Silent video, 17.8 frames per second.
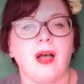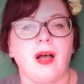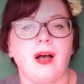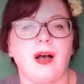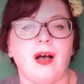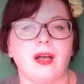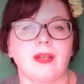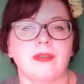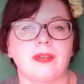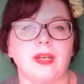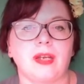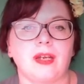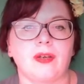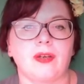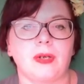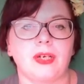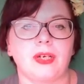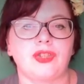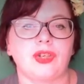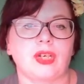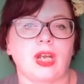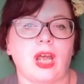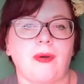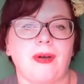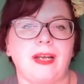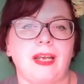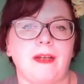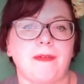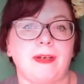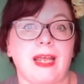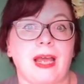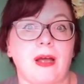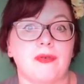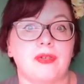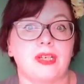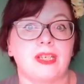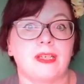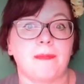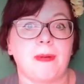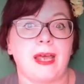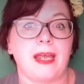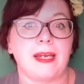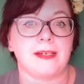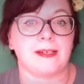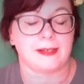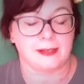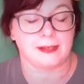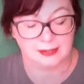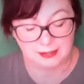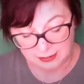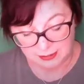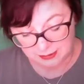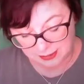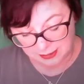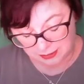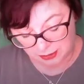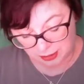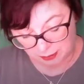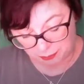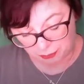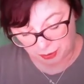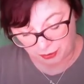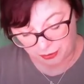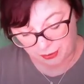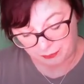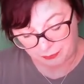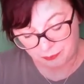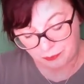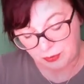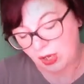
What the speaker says: I think we should go and live in outer space, said her brother.